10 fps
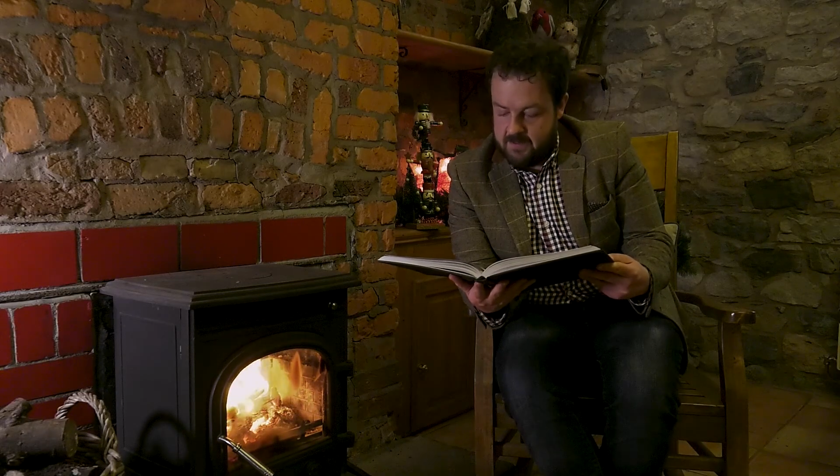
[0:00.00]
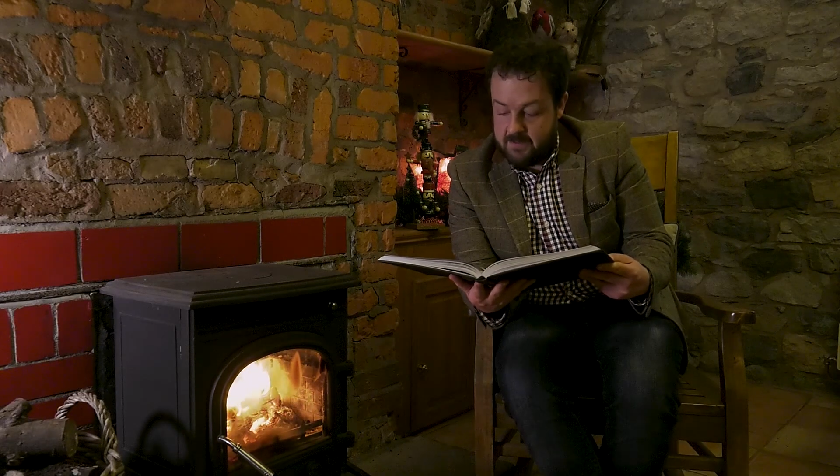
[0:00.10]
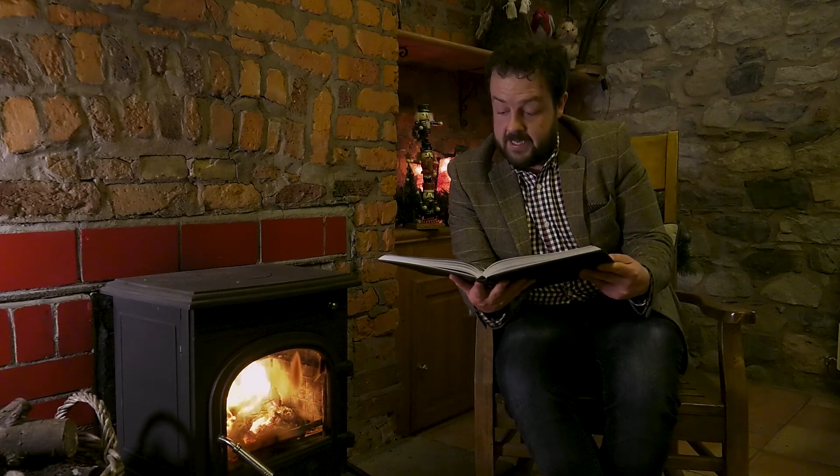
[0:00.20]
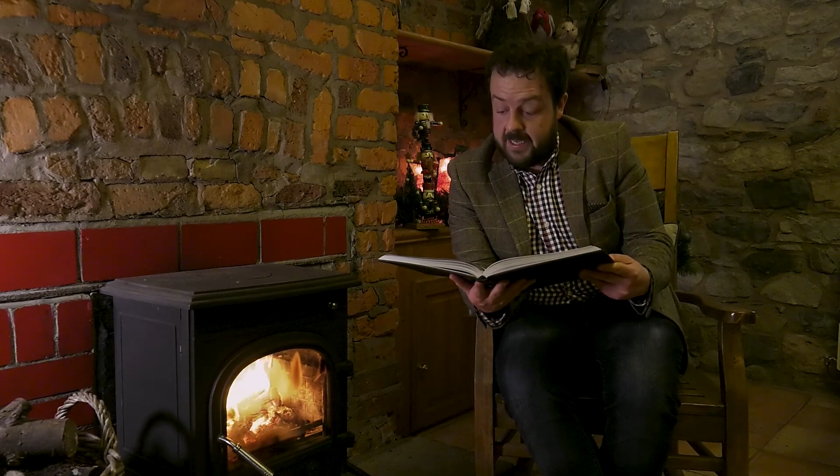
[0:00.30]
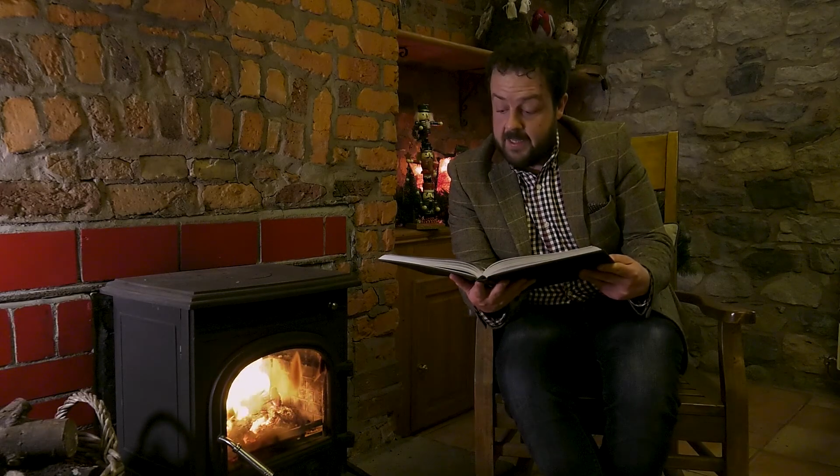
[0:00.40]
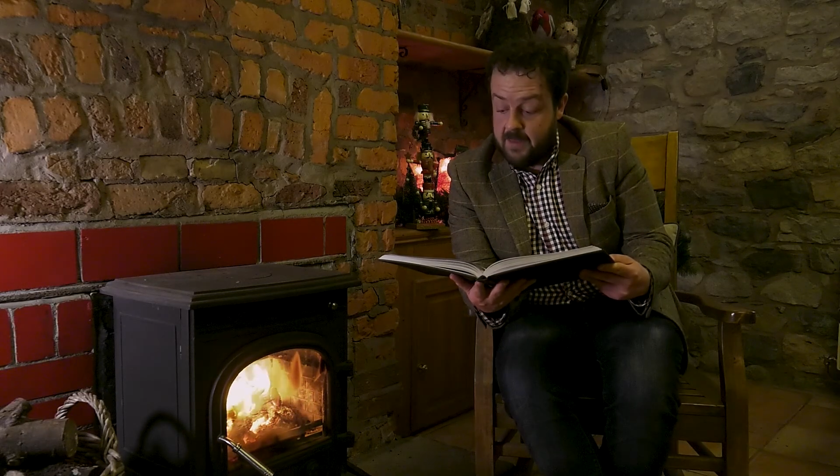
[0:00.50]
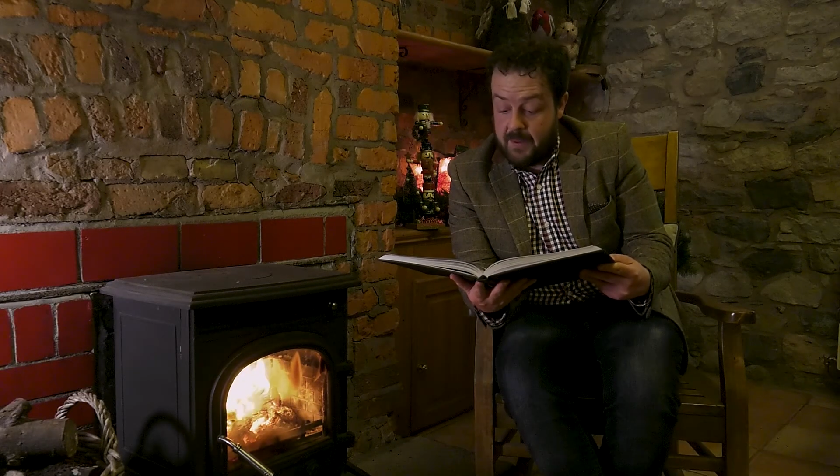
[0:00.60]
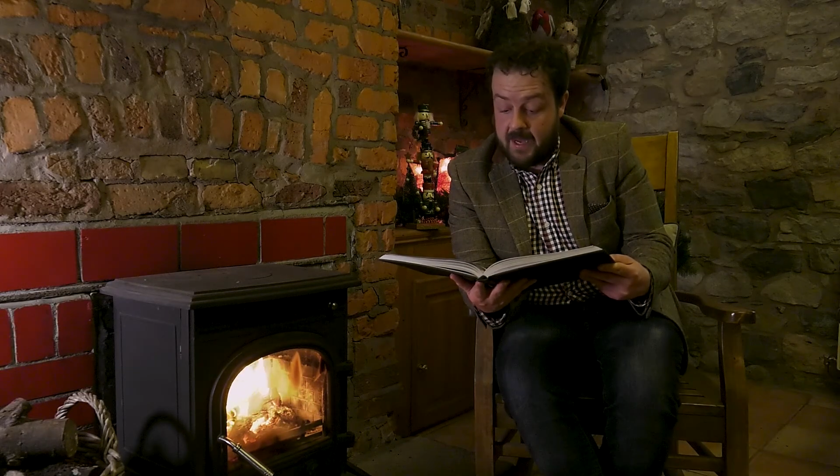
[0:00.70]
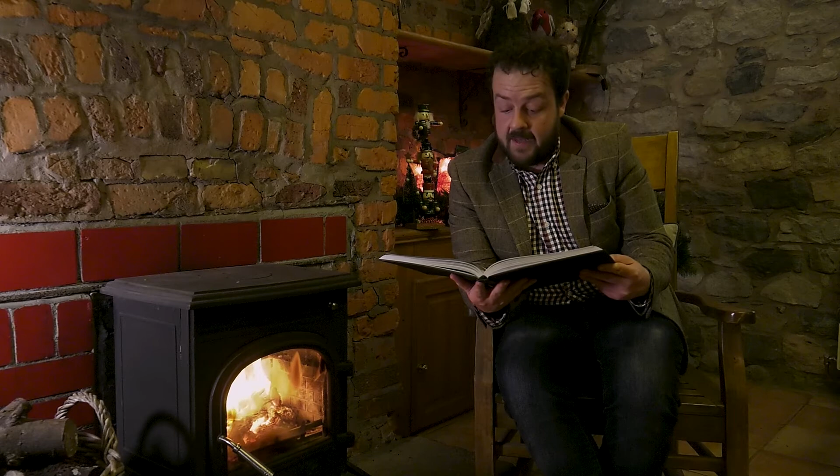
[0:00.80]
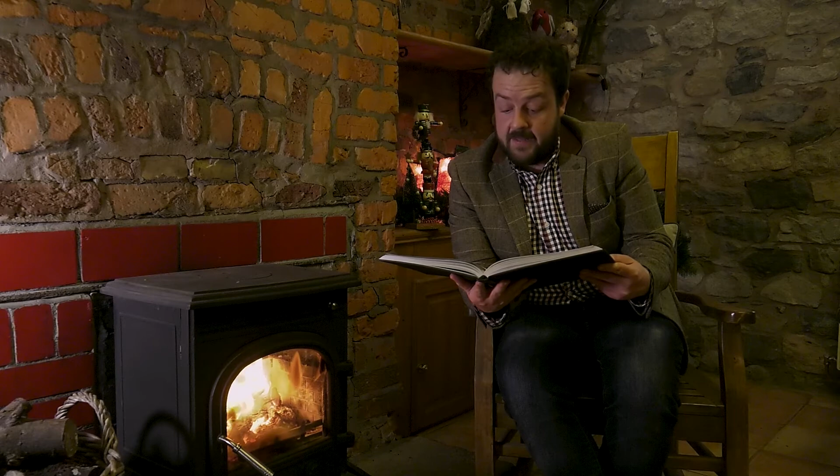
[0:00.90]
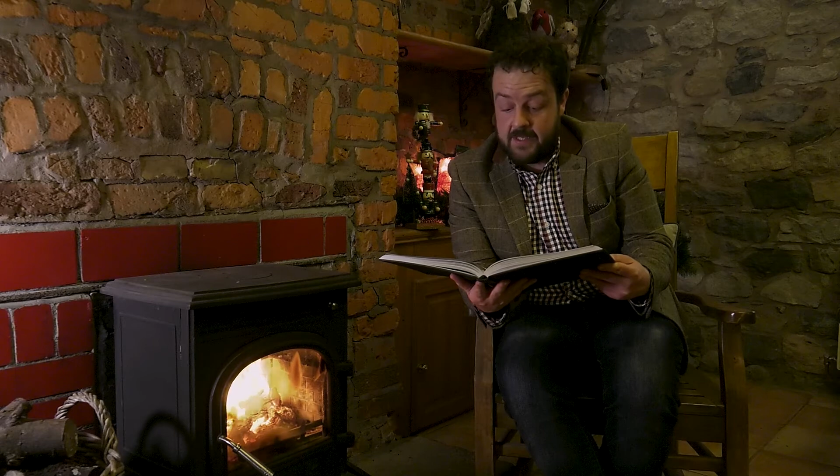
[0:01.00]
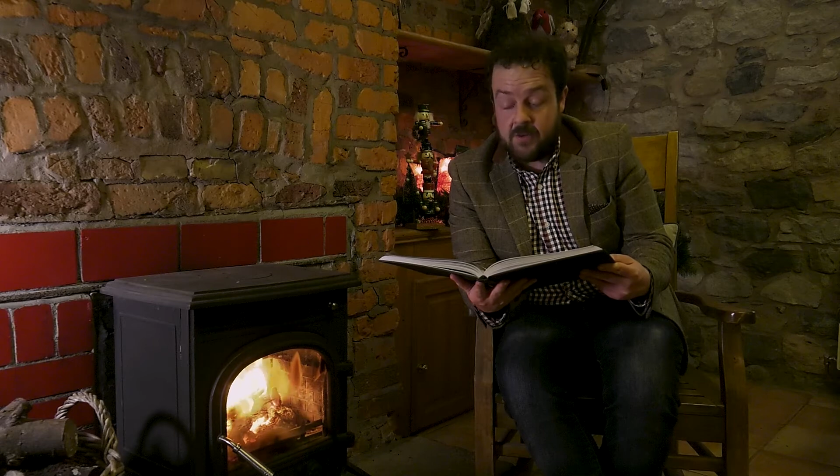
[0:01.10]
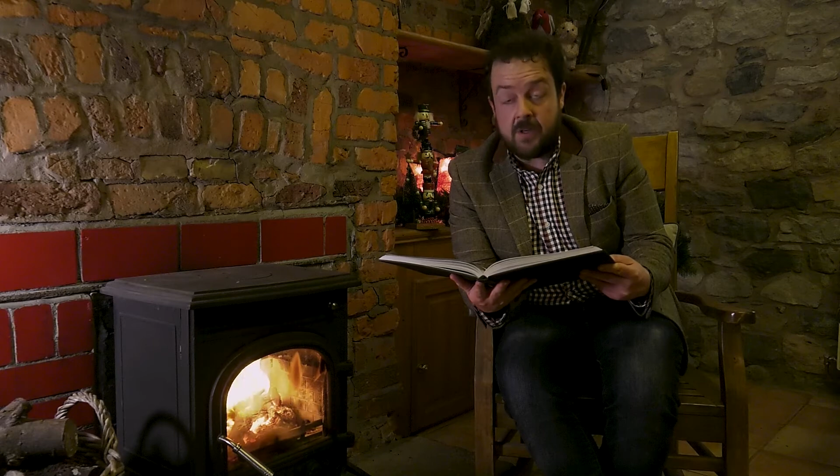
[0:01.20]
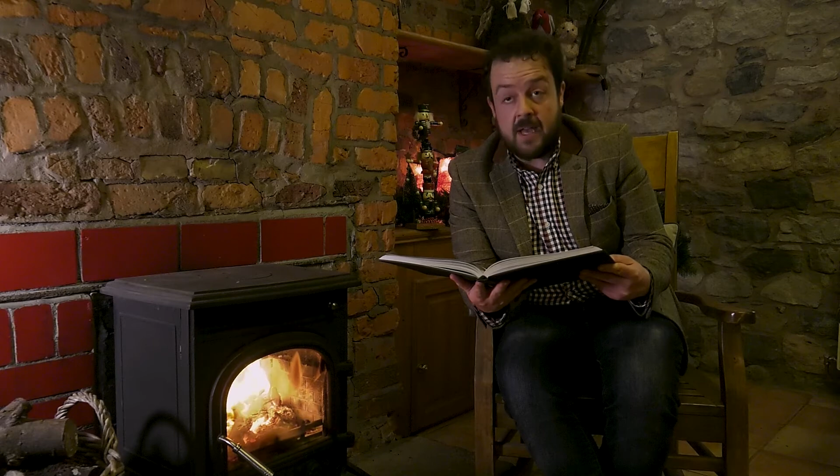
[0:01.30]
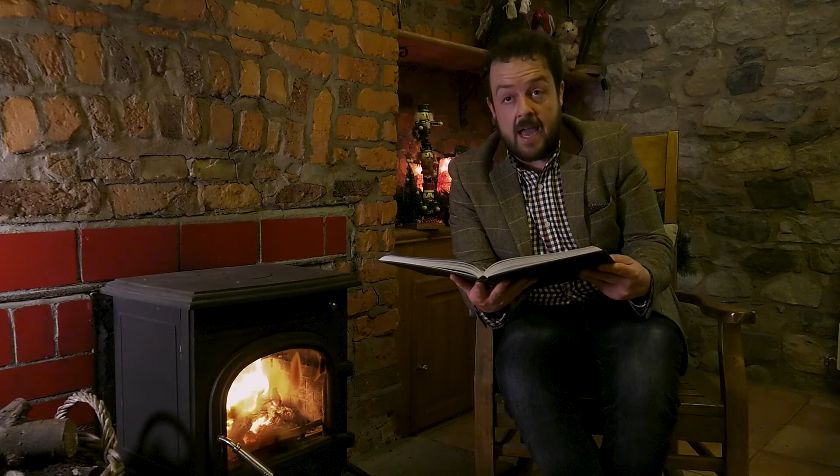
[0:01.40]
taking the path he
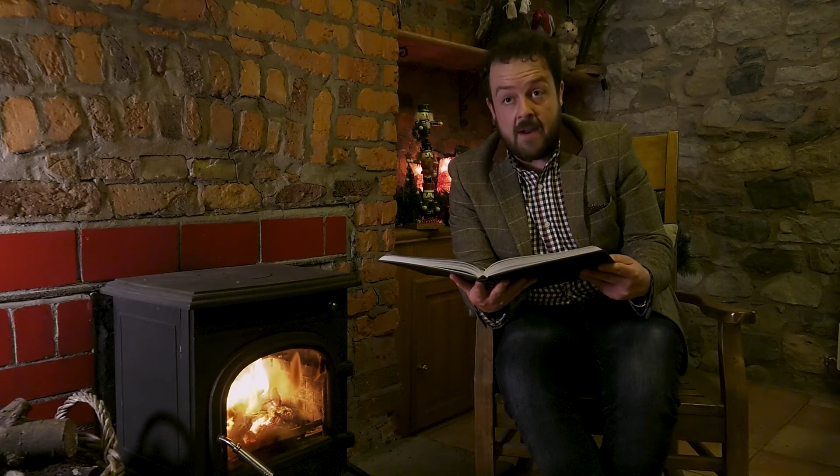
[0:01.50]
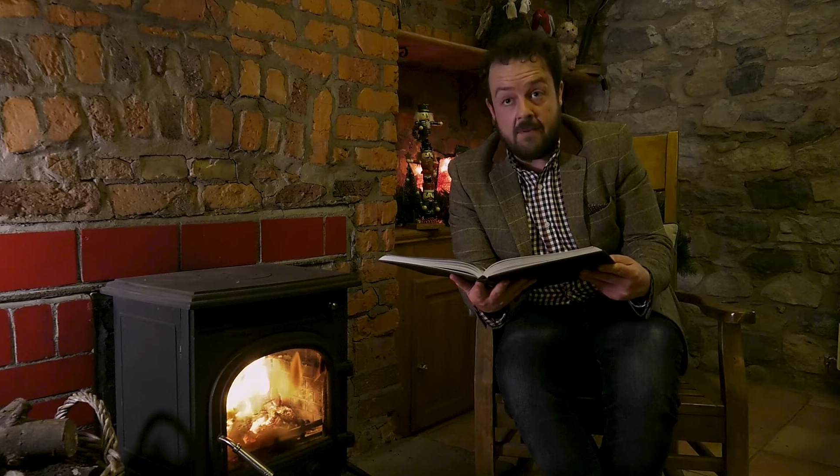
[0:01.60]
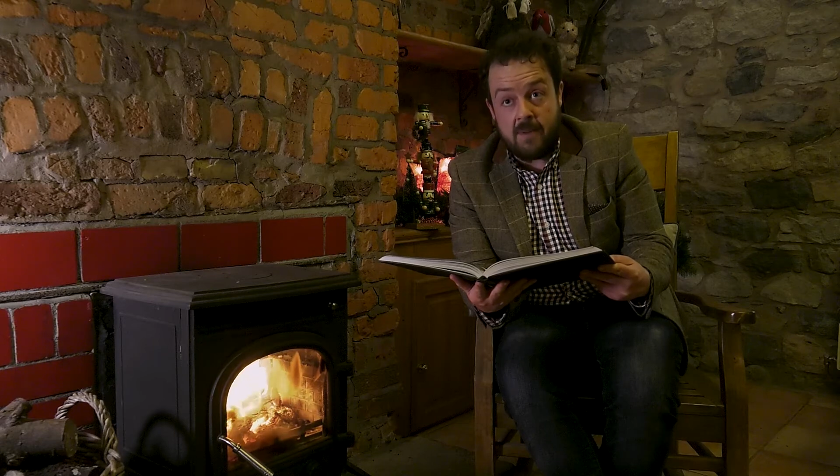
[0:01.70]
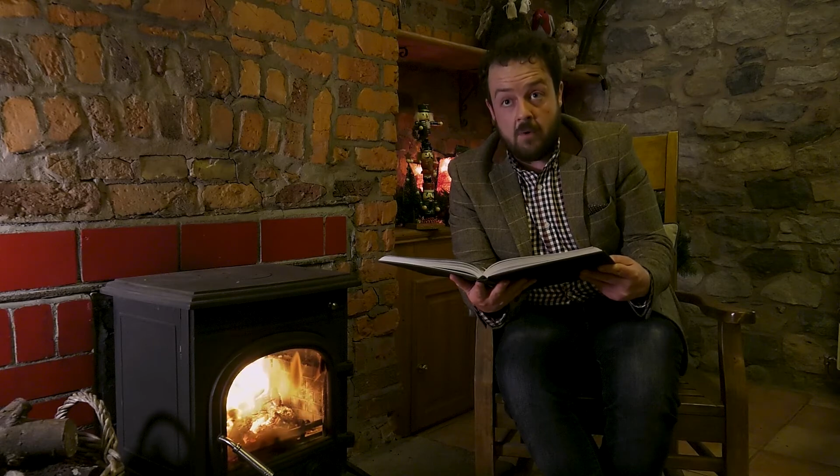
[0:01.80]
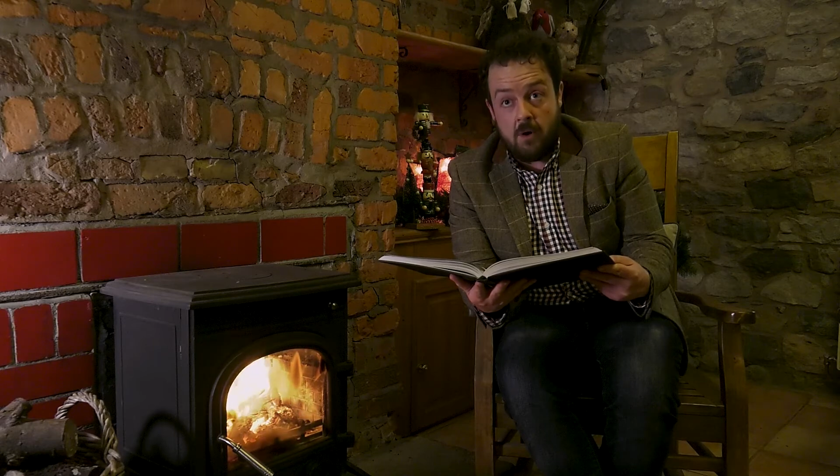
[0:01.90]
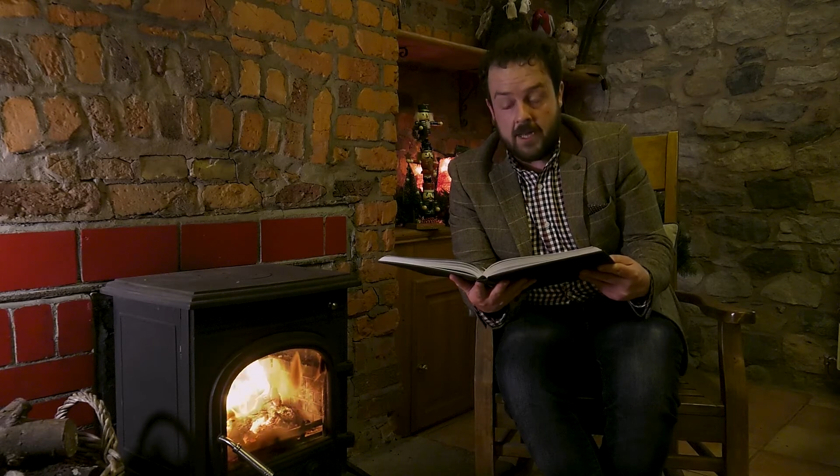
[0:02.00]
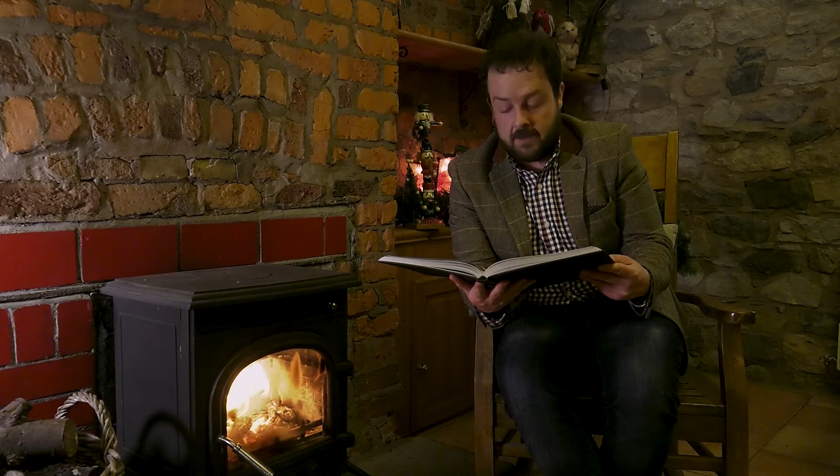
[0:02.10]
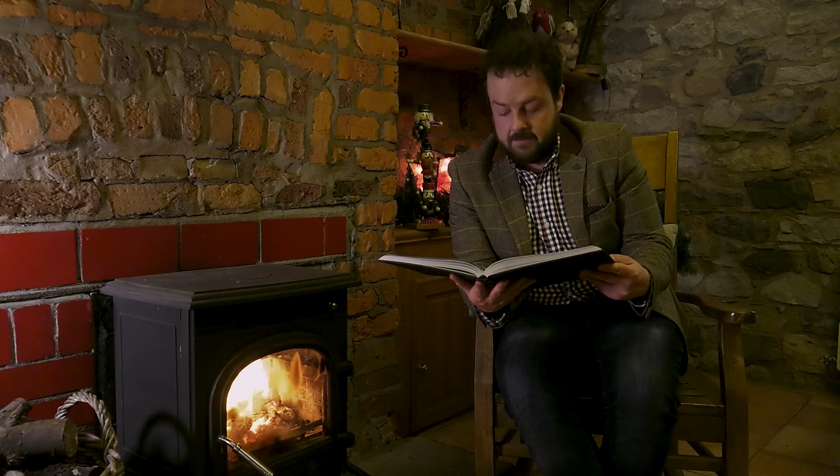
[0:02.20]
took every morning.